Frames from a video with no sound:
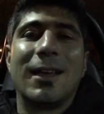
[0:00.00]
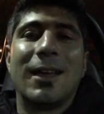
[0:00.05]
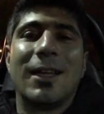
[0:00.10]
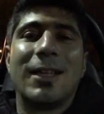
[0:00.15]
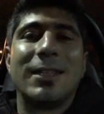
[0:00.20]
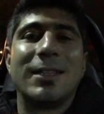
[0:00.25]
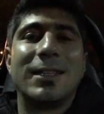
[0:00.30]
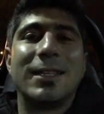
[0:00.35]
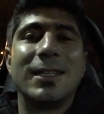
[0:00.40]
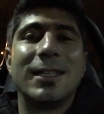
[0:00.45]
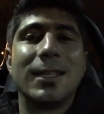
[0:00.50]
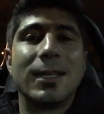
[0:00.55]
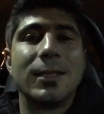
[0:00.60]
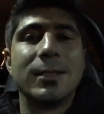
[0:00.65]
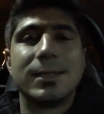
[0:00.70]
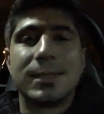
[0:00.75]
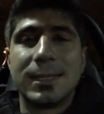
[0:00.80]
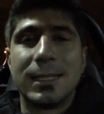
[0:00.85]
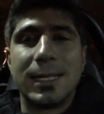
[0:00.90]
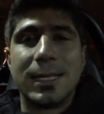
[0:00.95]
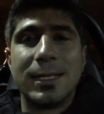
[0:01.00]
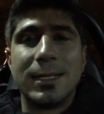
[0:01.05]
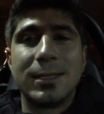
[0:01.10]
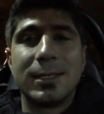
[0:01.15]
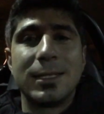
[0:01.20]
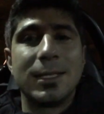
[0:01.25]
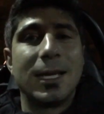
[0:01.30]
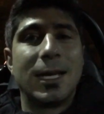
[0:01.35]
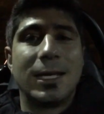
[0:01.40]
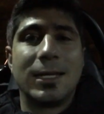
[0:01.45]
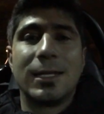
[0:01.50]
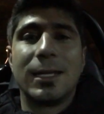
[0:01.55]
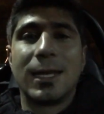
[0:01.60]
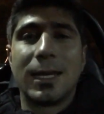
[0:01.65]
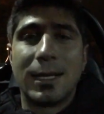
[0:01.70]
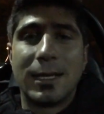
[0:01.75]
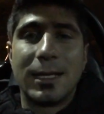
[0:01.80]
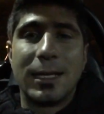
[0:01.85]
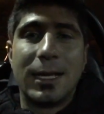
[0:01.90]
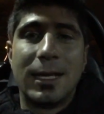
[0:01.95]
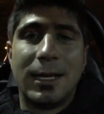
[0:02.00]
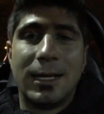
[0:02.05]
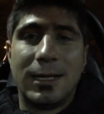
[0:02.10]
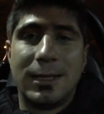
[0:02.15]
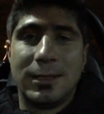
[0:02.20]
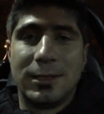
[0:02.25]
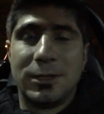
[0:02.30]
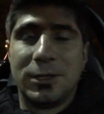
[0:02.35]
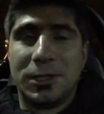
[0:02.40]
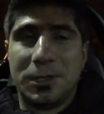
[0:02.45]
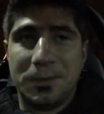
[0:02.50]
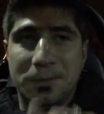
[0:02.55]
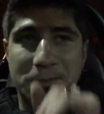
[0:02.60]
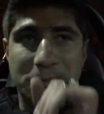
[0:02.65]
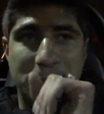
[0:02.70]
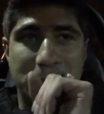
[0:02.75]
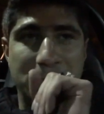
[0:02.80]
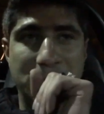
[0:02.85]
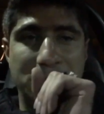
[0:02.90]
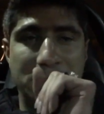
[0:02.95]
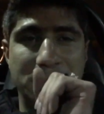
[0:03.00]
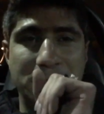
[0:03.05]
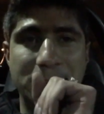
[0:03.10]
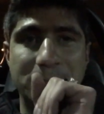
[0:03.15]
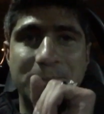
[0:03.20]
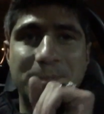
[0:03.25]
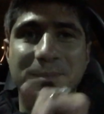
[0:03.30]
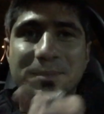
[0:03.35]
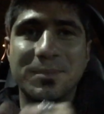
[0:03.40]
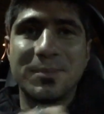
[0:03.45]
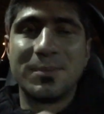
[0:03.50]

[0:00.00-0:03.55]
I didn't see anything, I didn't hear anything.